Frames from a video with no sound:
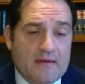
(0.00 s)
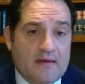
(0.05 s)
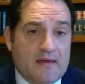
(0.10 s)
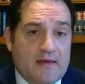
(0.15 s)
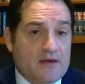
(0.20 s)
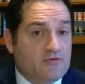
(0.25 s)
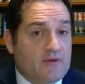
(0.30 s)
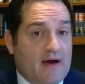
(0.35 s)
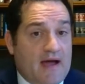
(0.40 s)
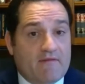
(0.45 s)

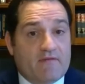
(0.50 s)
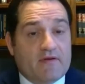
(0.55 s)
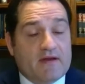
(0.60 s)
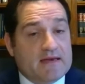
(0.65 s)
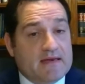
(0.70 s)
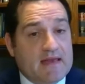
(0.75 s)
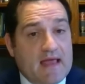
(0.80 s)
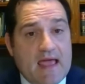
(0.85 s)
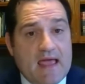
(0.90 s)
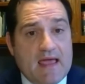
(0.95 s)
and drive in a
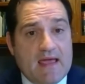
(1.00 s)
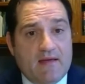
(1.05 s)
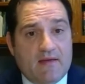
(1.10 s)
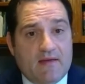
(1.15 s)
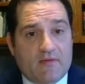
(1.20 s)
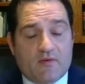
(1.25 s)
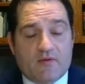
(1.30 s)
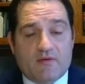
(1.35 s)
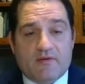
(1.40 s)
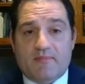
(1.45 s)
day.
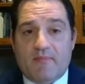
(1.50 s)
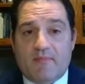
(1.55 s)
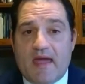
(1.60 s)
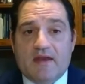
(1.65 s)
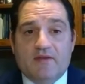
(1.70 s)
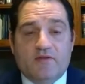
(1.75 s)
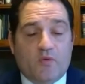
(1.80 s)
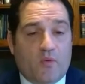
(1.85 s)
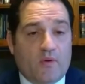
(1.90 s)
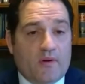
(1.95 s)
There's
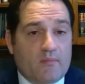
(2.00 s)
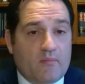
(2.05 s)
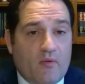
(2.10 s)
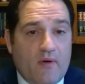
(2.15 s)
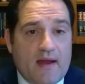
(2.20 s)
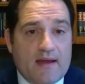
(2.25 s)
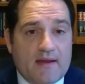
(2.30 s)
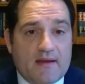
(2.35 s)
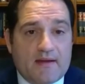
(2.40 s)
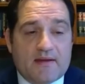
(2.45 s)
mandatory
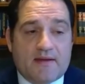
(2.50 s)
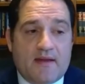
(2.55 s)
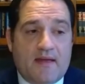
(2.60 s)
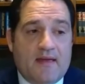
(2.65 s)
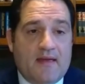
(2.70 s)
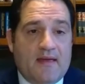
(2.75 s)
breaks.